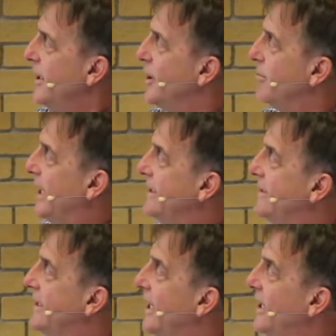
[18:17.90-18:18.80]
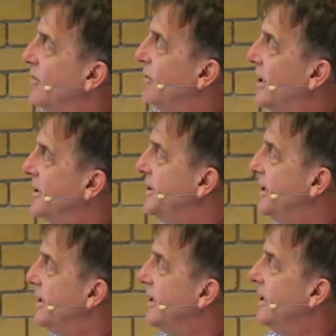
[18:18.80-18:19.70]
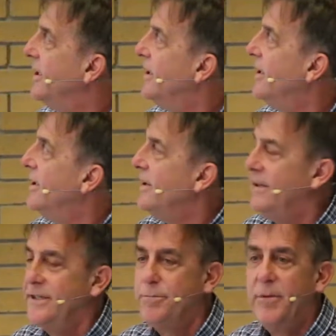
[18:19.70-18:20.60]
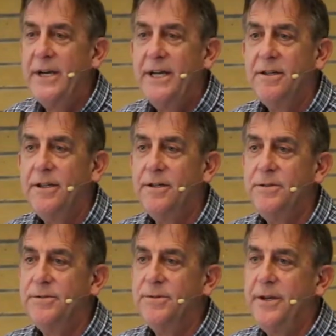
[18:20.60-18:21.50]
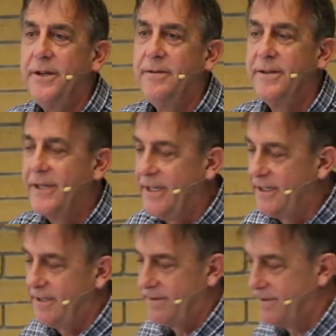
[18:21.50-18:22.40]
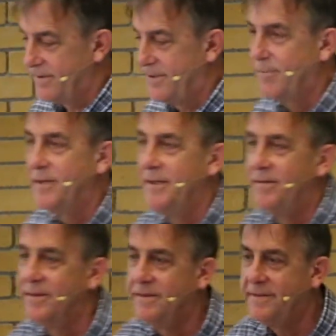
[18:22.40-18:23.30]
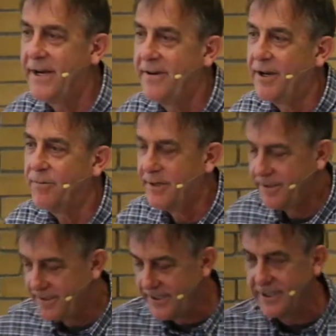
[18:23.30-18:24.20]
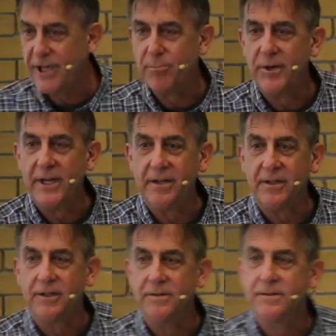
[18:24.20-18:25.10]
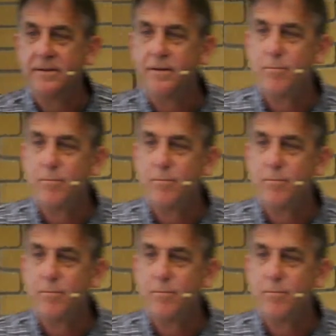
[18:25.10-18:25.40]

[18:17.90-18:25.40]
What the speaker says: In my state of Washington, this brand goes, where do you think? So someone just shout out, where do you think that brand goes?